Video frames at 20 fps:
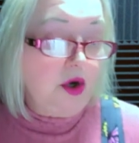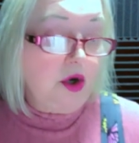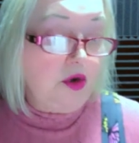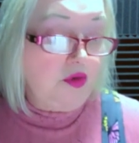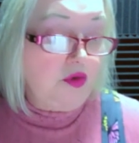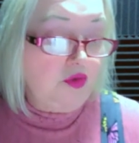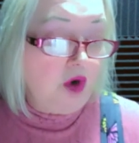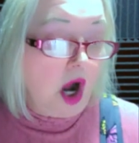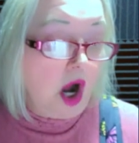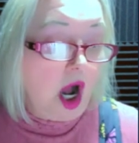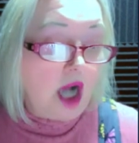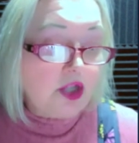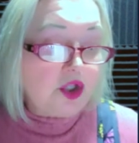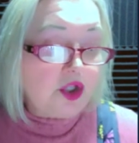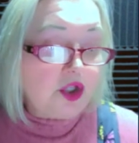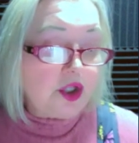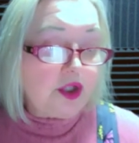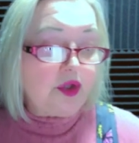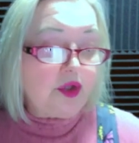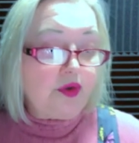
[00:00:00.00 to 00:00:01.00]

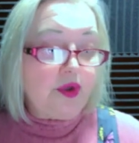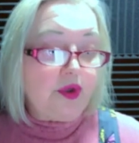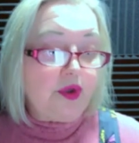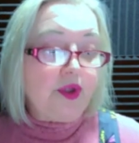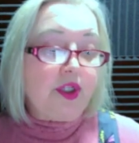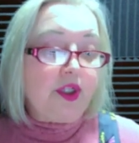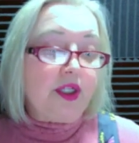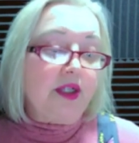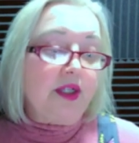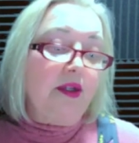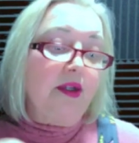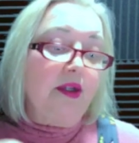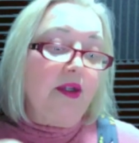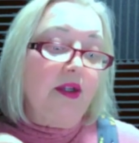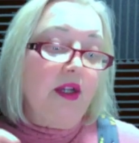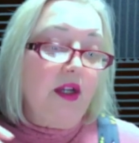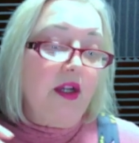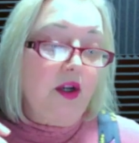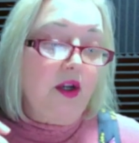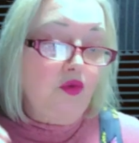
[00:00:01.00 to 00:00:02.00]
Roger Scruton
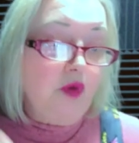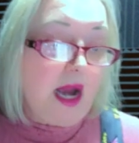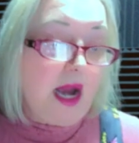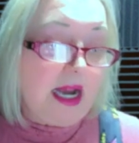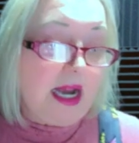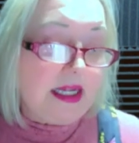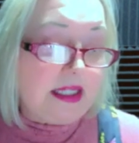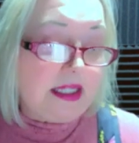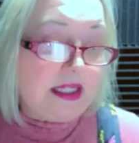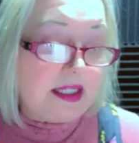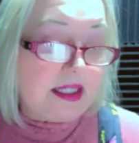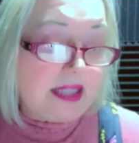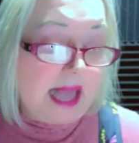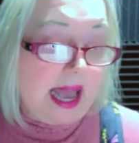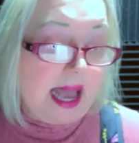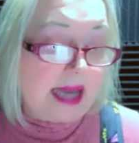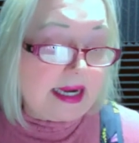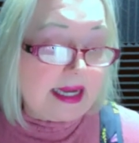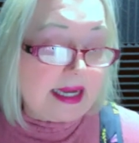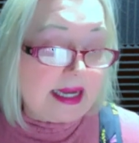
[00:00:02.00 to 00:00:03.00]
writes
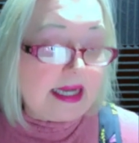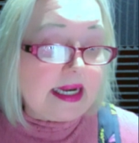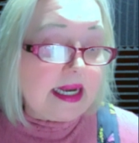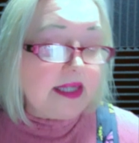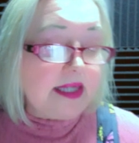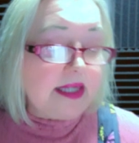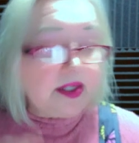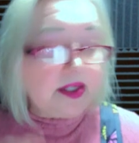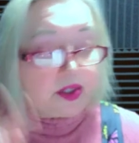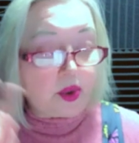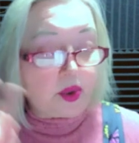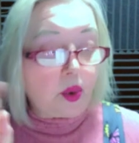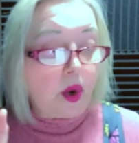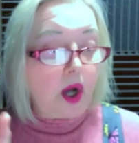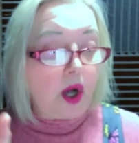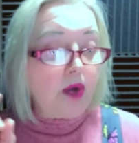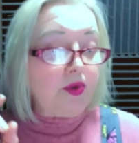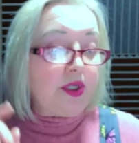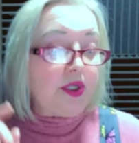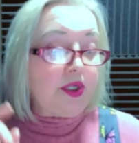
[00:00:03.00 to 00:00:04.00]
that it is,
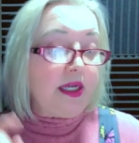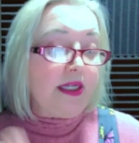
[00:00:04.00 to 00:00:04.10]
quote,